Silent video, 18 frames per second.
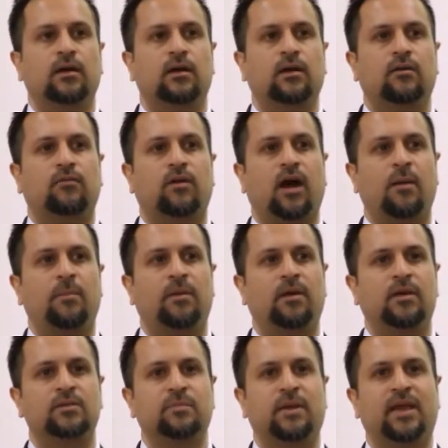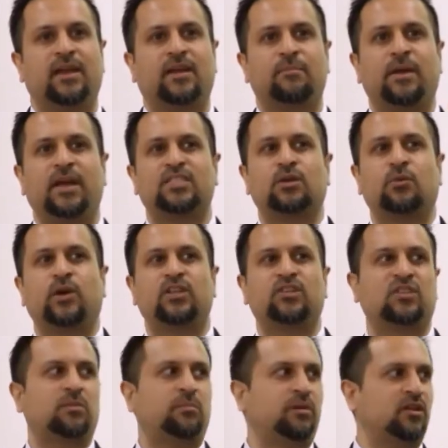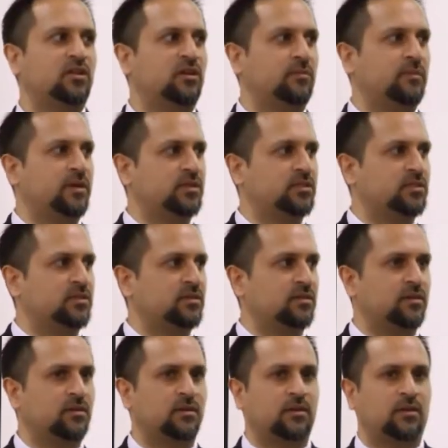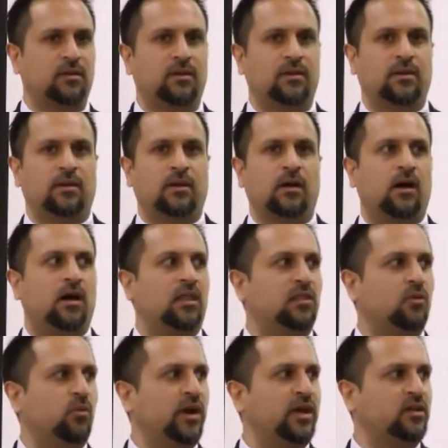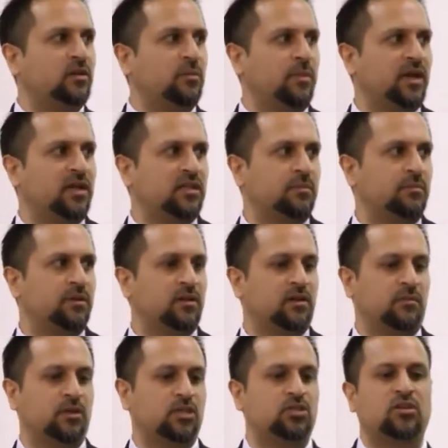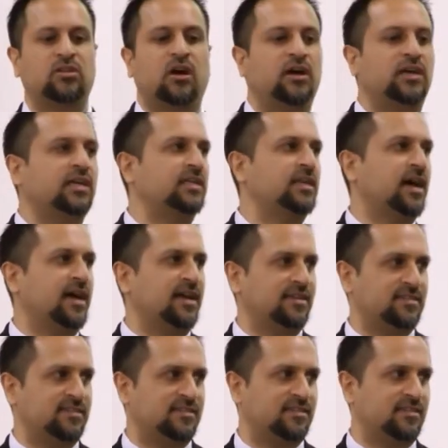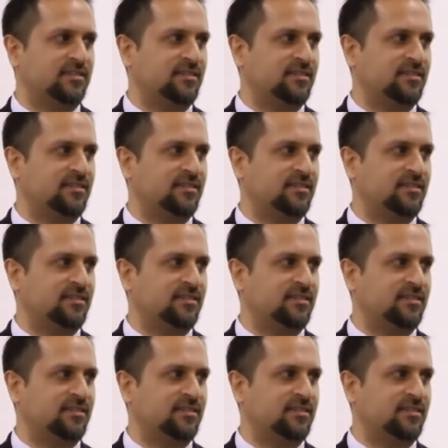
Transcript: Rabia make, makes her way to the pilgrimage. On the way to making the pilgrimage, her donkey dies.